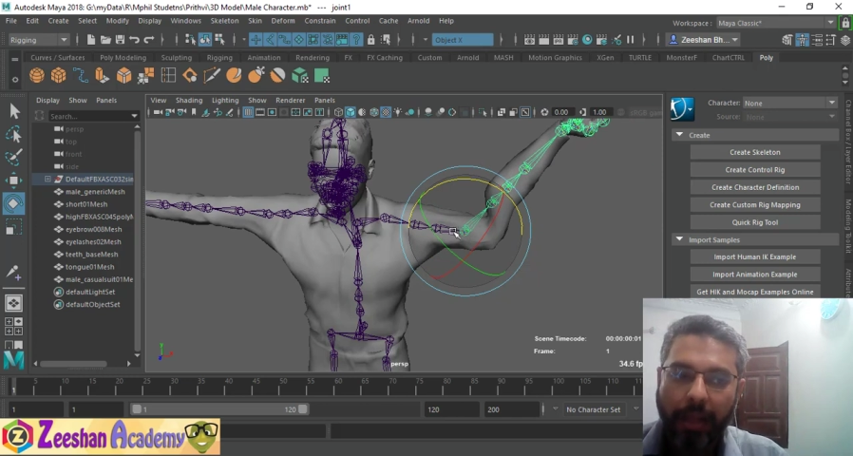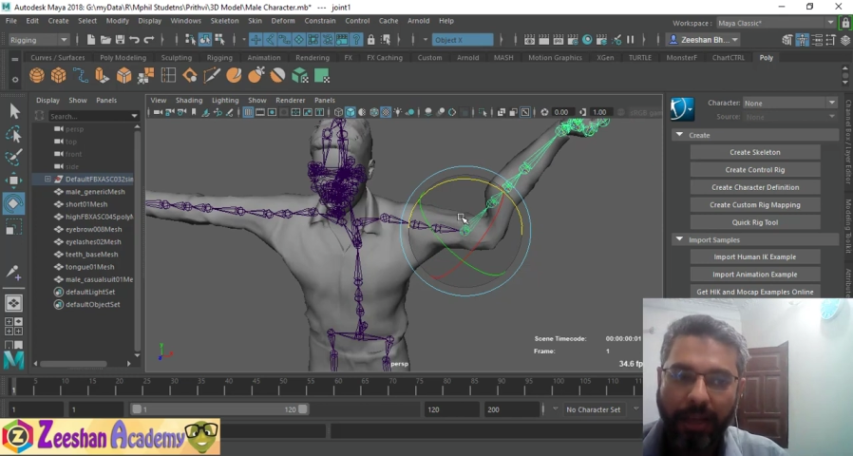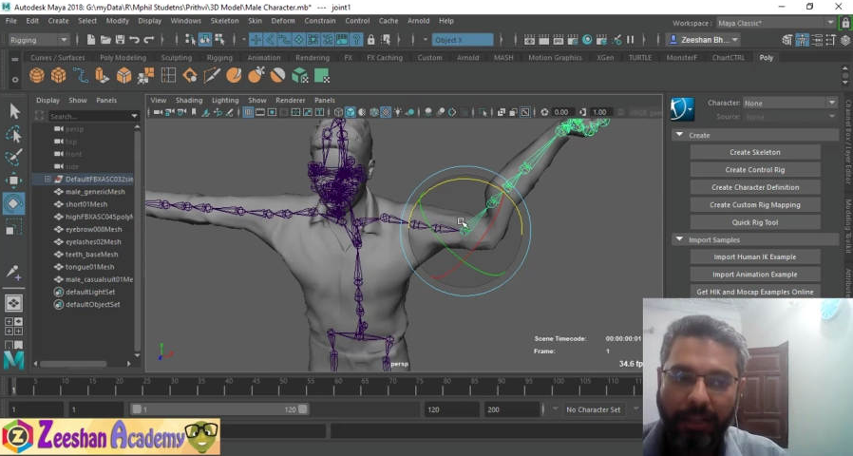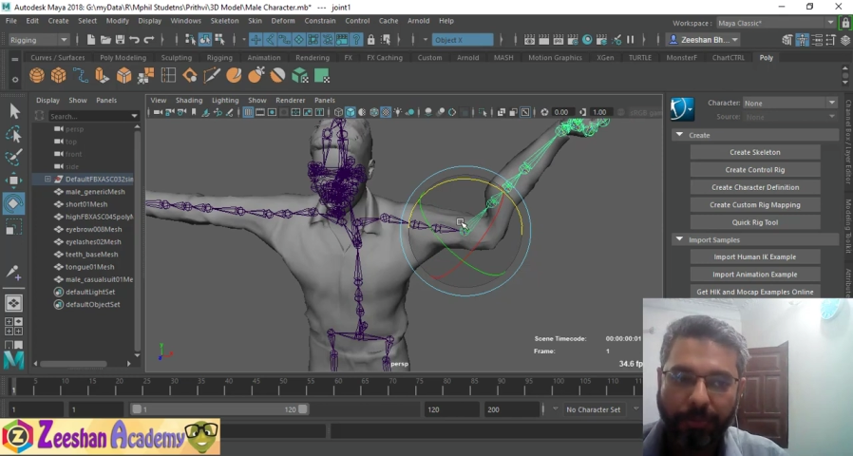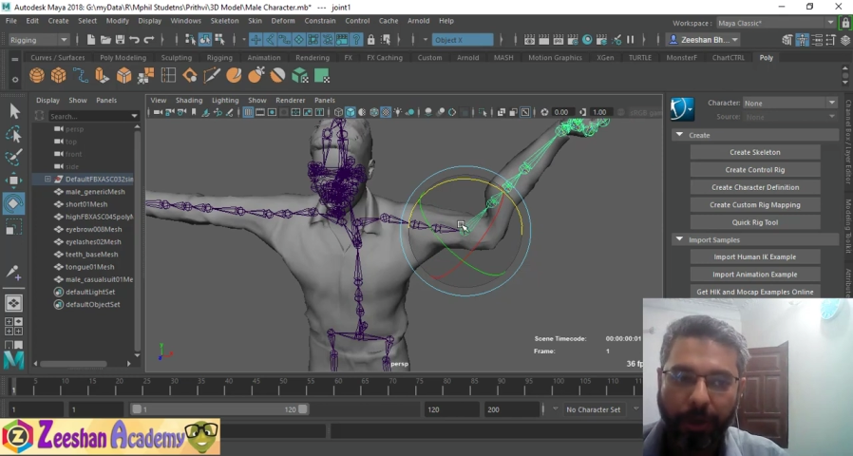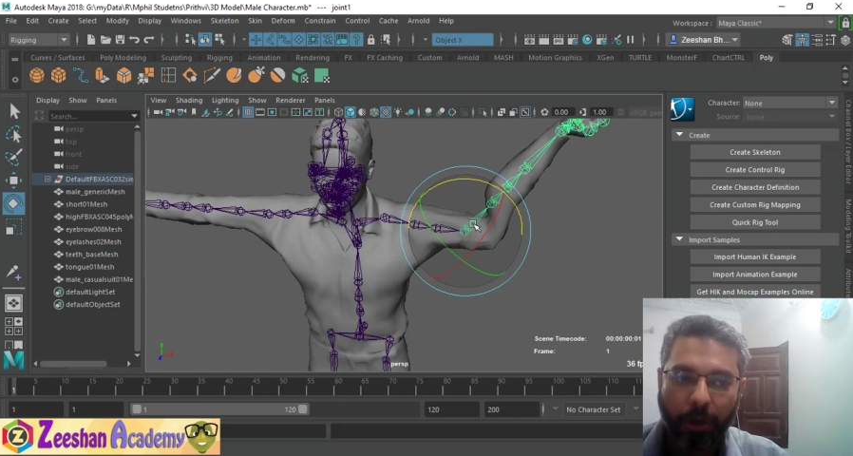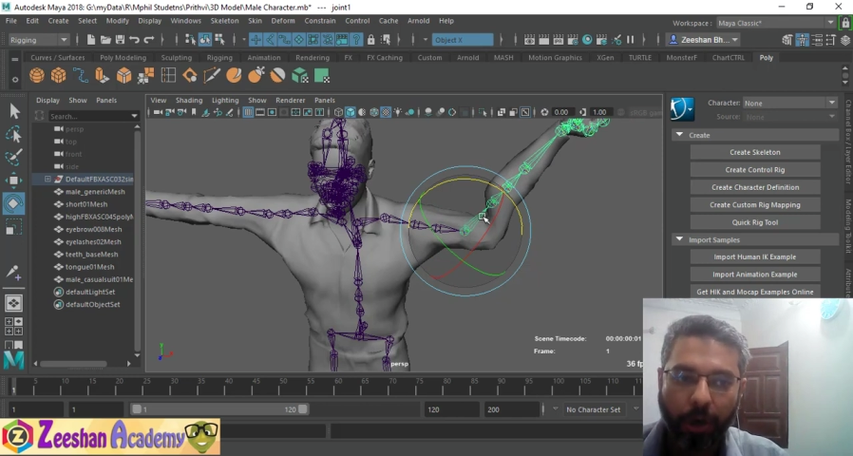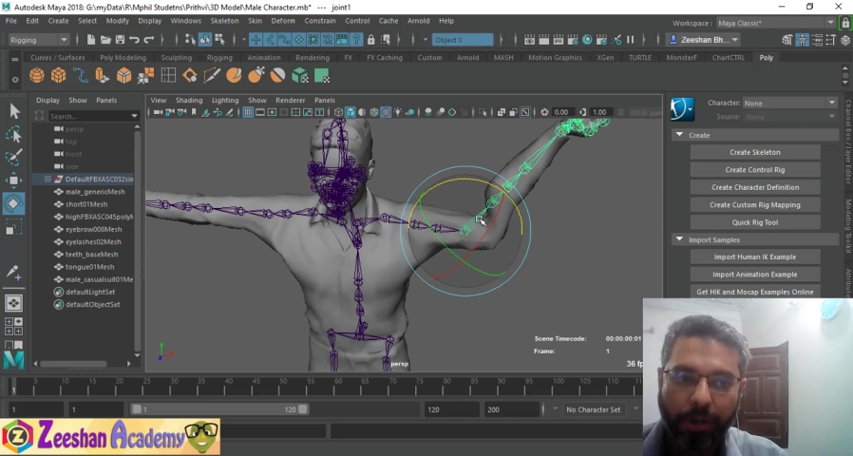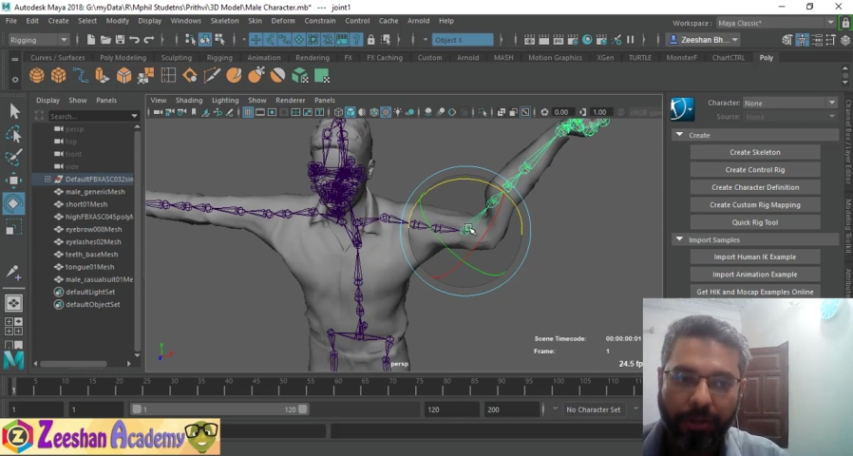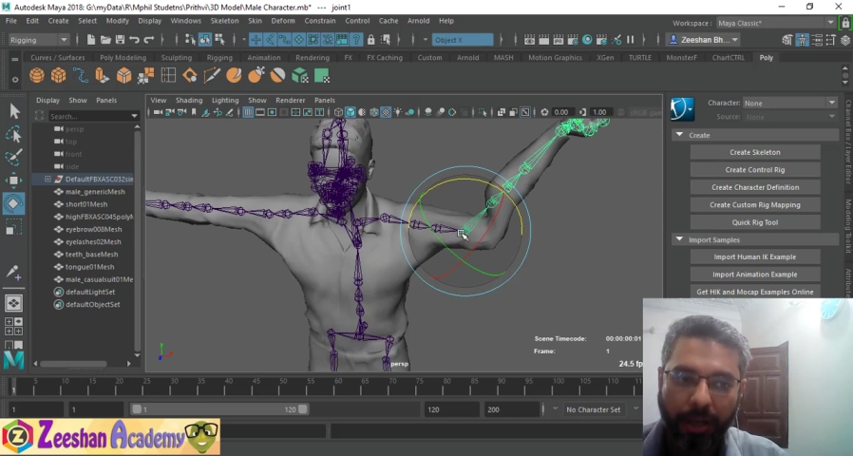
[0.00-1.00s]
That's
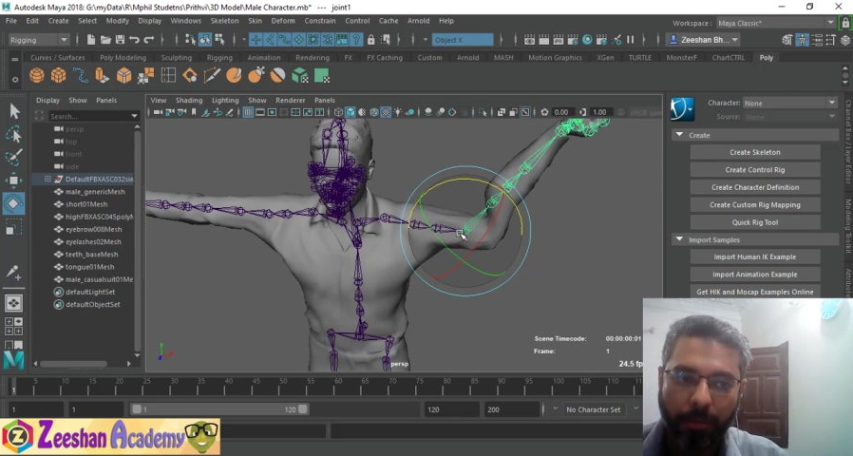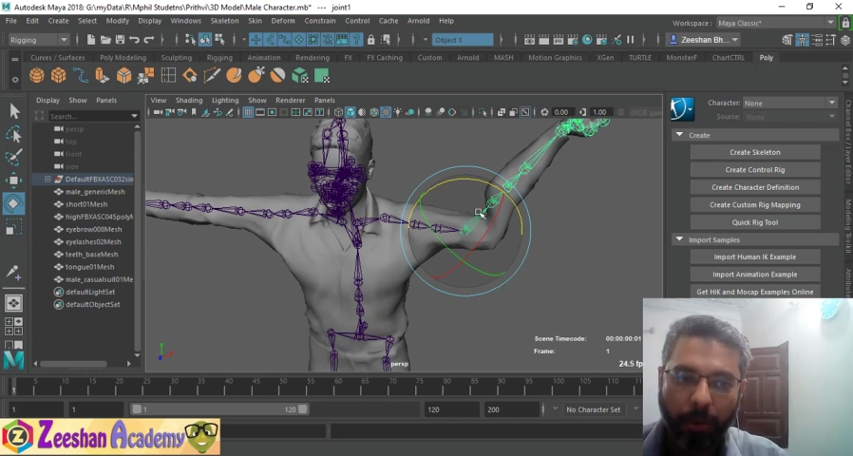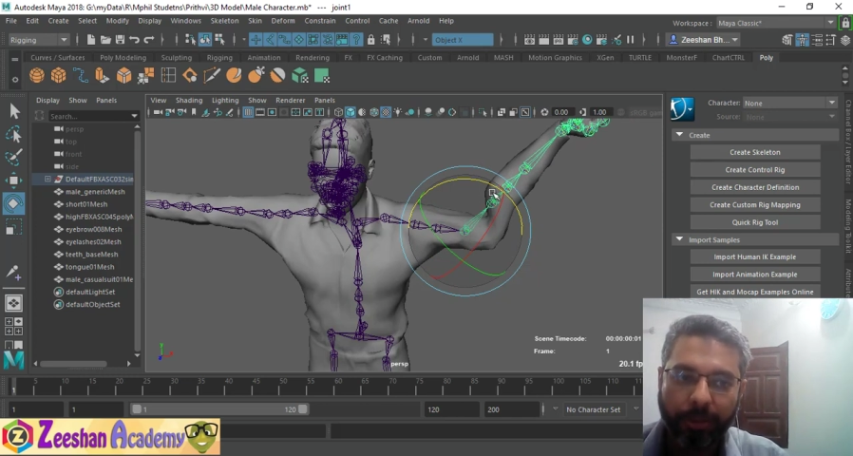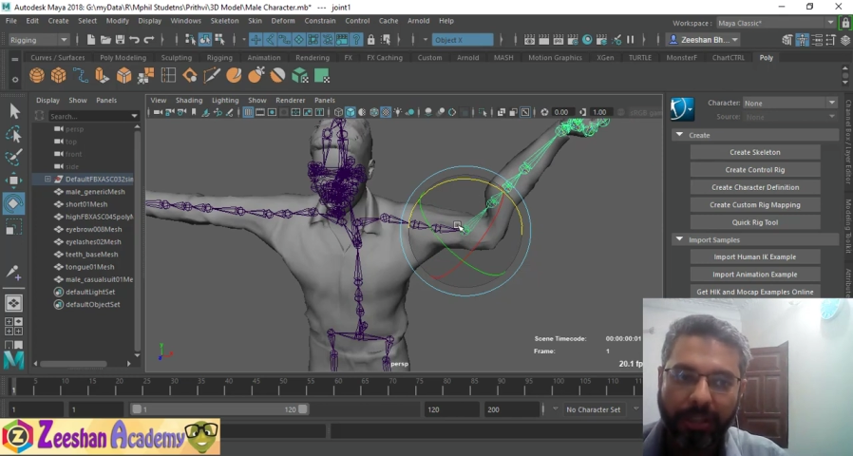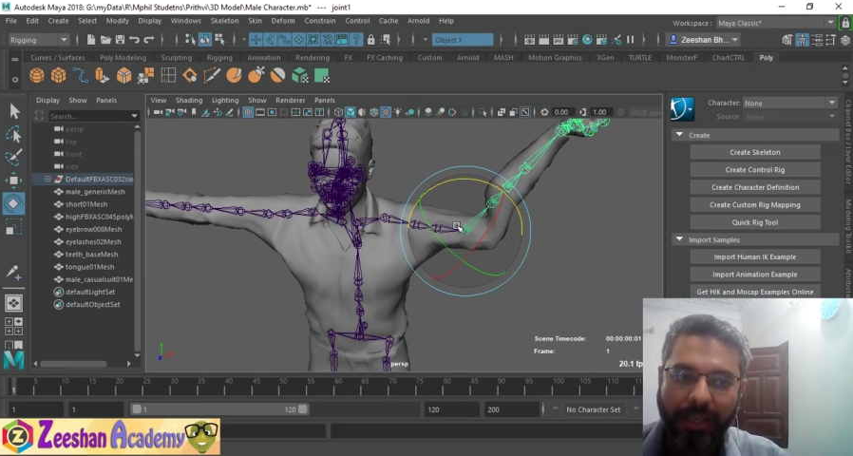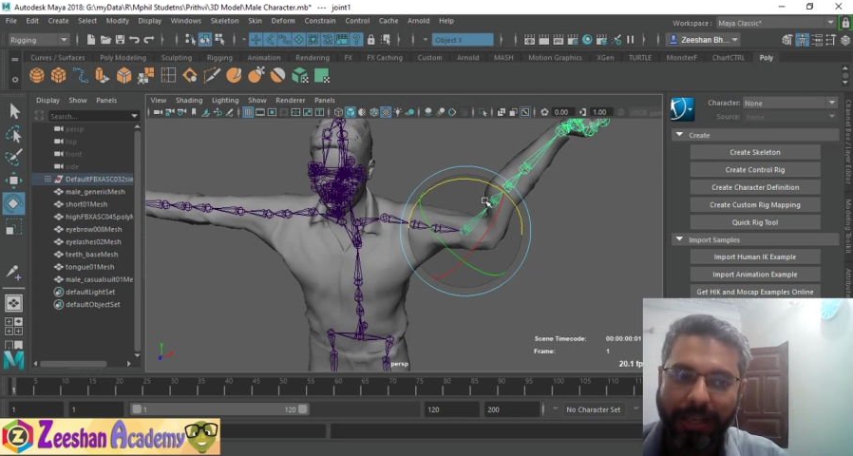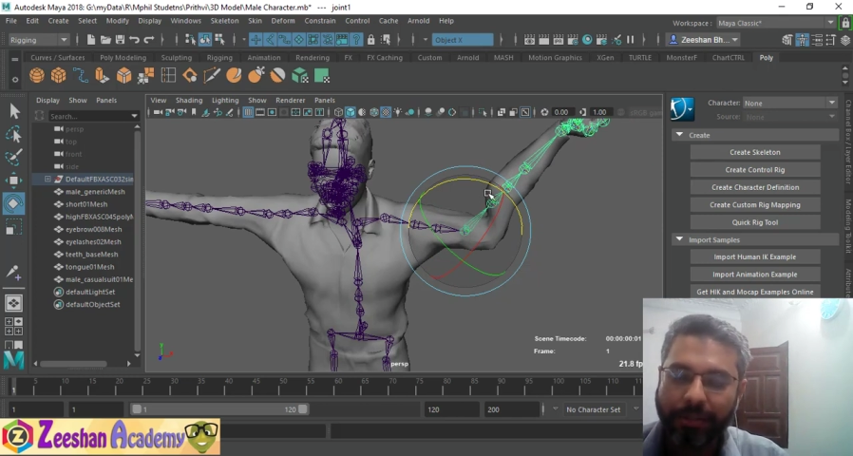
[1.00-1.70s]
because obviously it